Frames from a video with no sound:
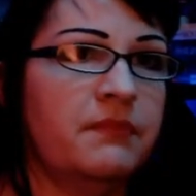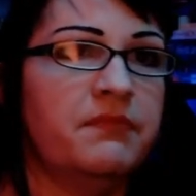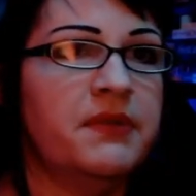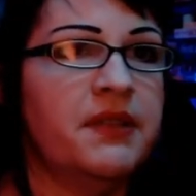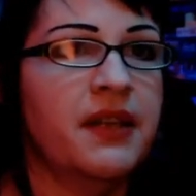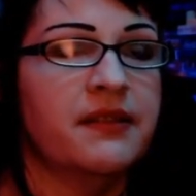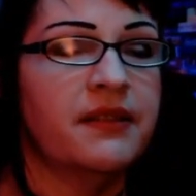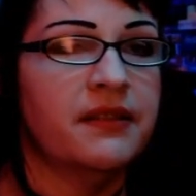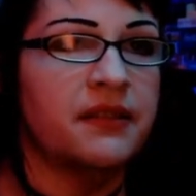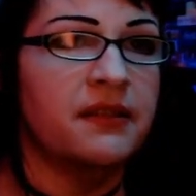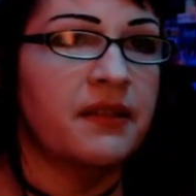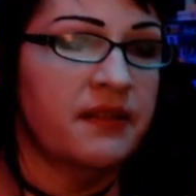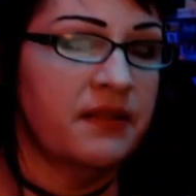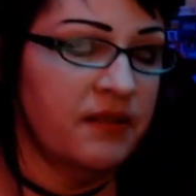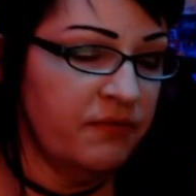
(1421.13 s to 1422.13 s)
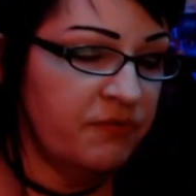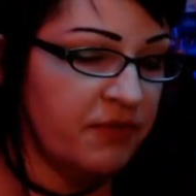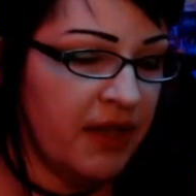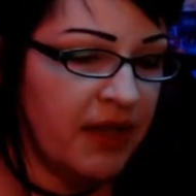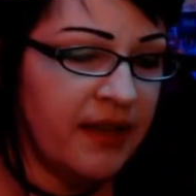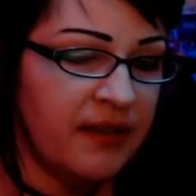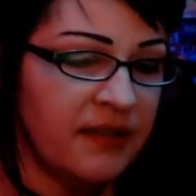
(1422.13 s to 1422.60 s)
dozens and dozens
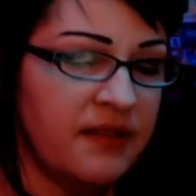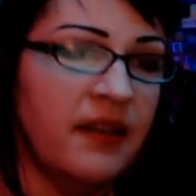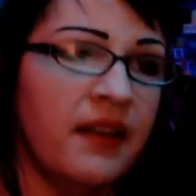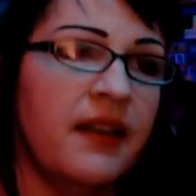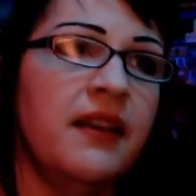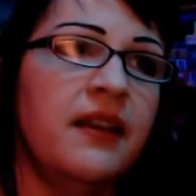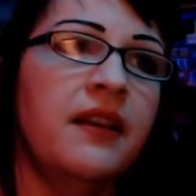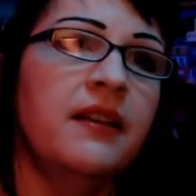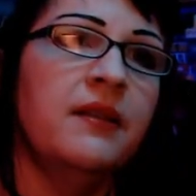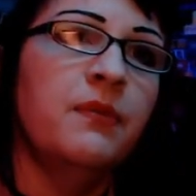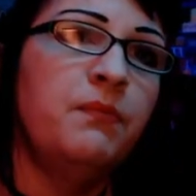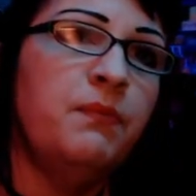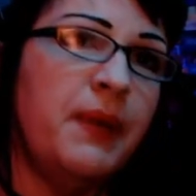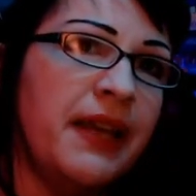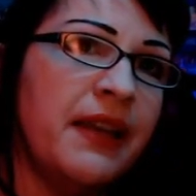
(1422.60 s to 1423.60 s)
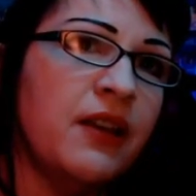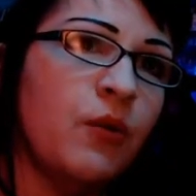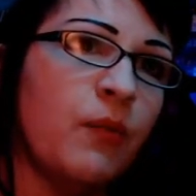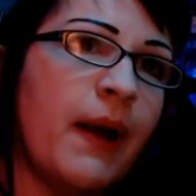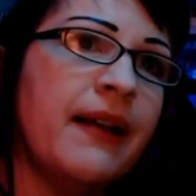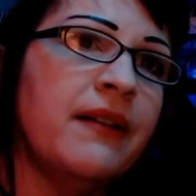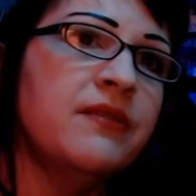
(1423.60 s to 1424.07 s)
of kids. Being
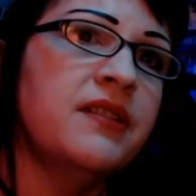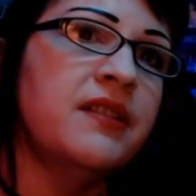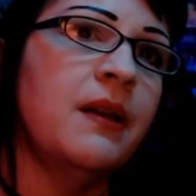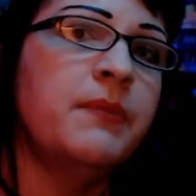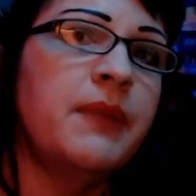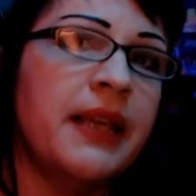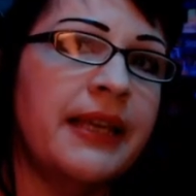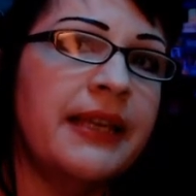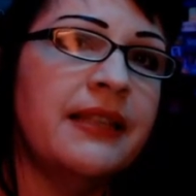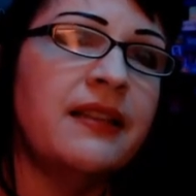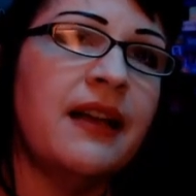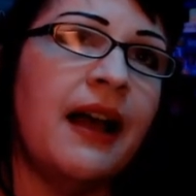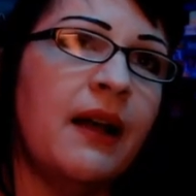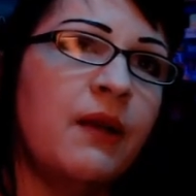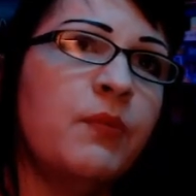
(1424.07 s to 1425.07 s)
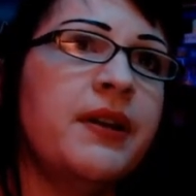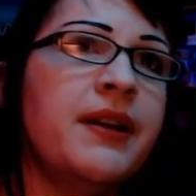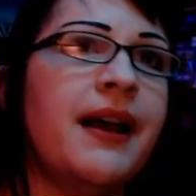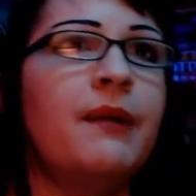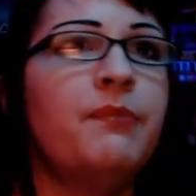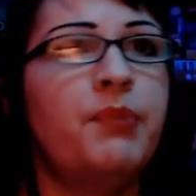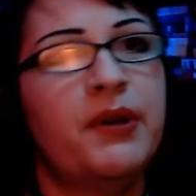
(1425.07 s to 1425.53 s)
around some kids, I would
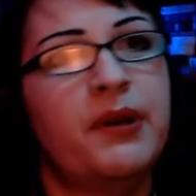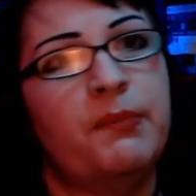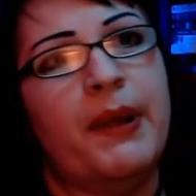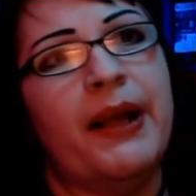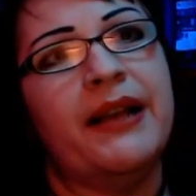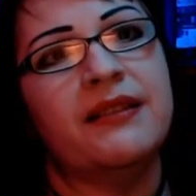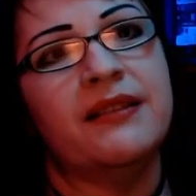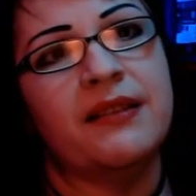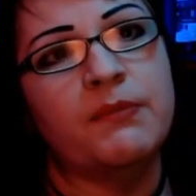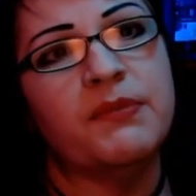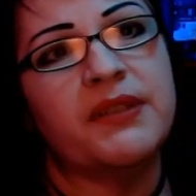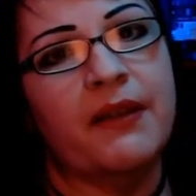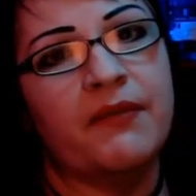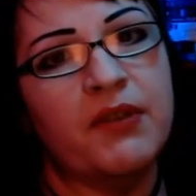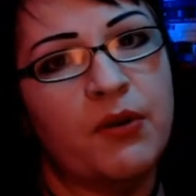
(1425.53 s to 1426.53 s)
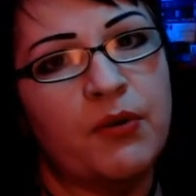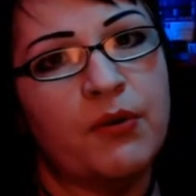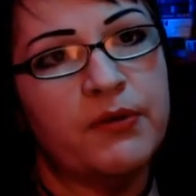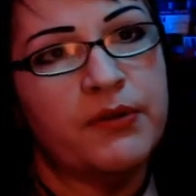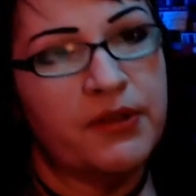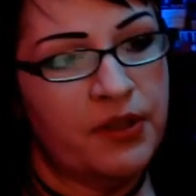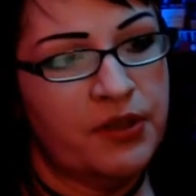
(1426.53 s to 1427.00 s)
not put it past some
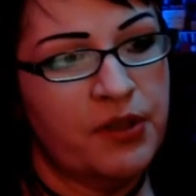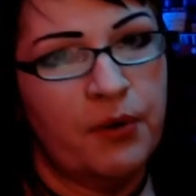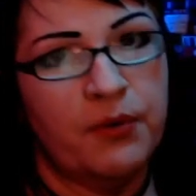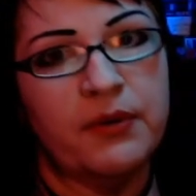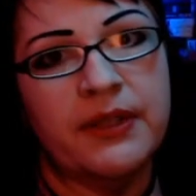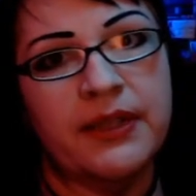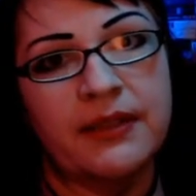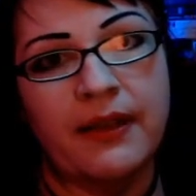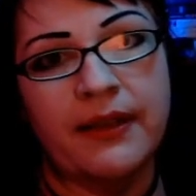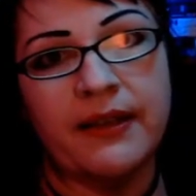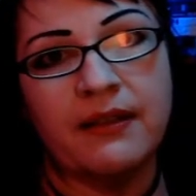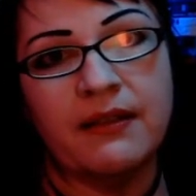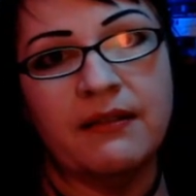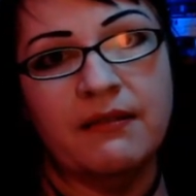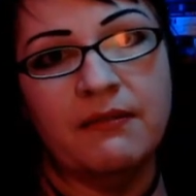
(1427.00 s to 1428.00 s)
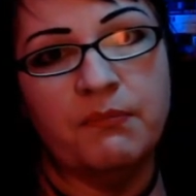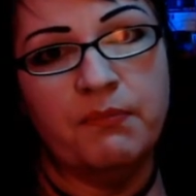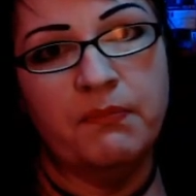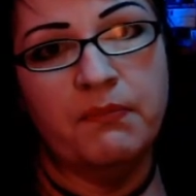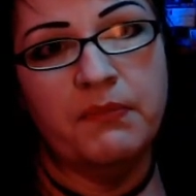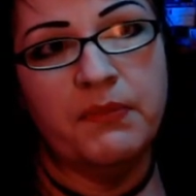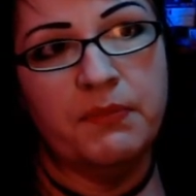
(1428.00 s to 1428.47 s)
7-year-olds to totally like
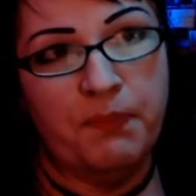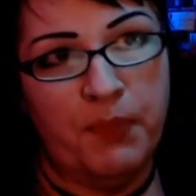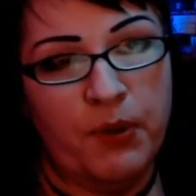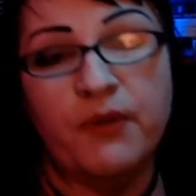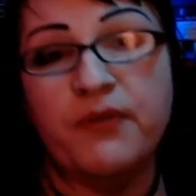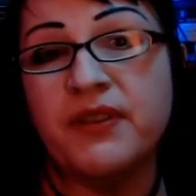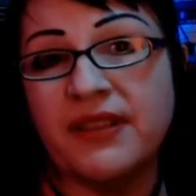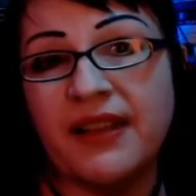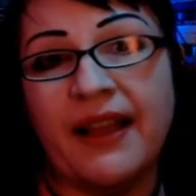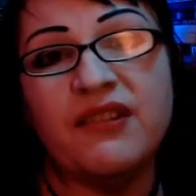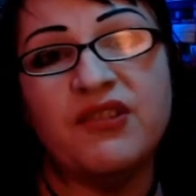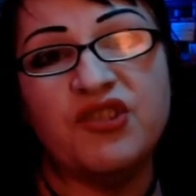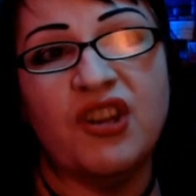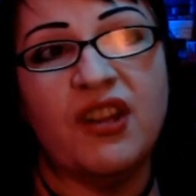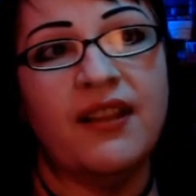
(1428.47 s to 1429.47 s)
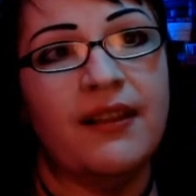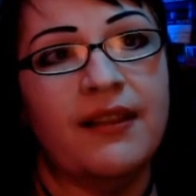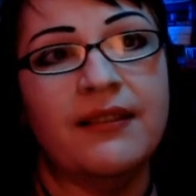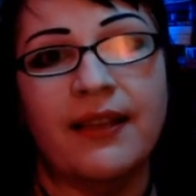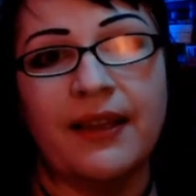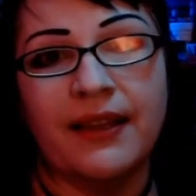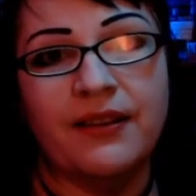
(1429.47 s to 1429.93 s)
pull this kind of shit
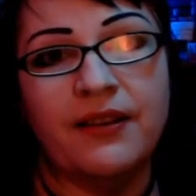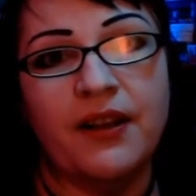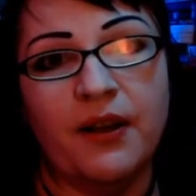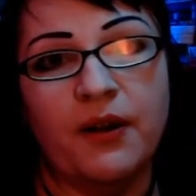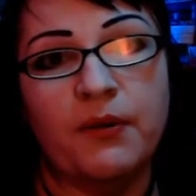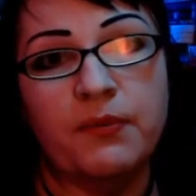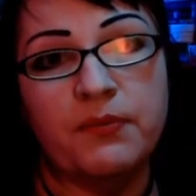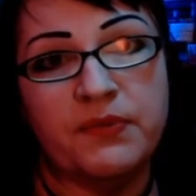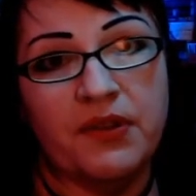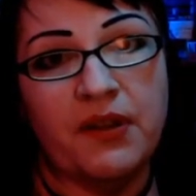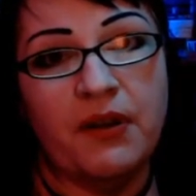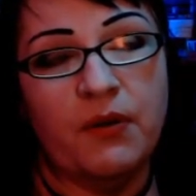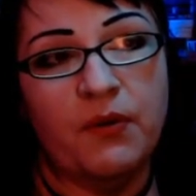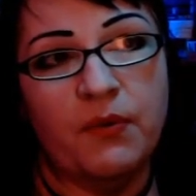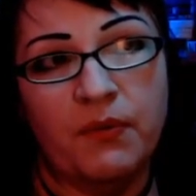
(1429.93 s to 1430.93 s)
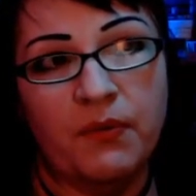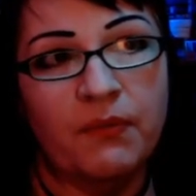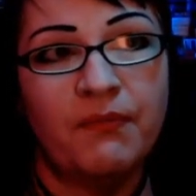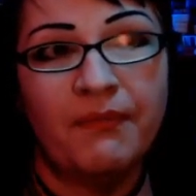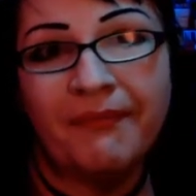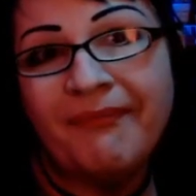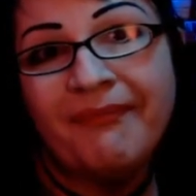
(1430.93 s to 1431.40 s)
and like, no. So
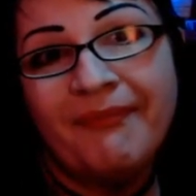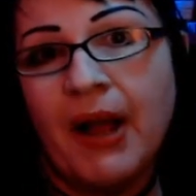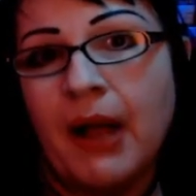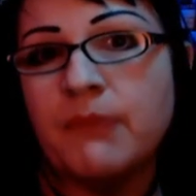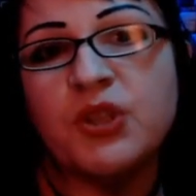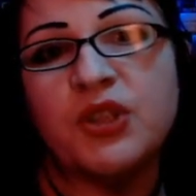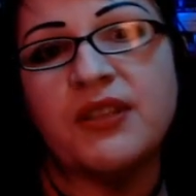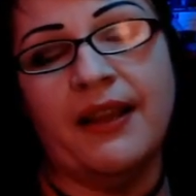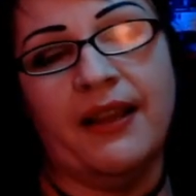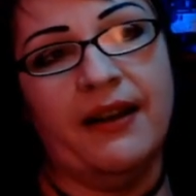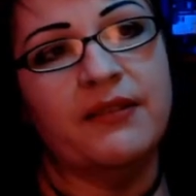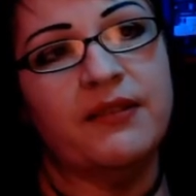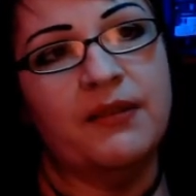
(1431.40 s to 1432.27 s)
I'm just saying,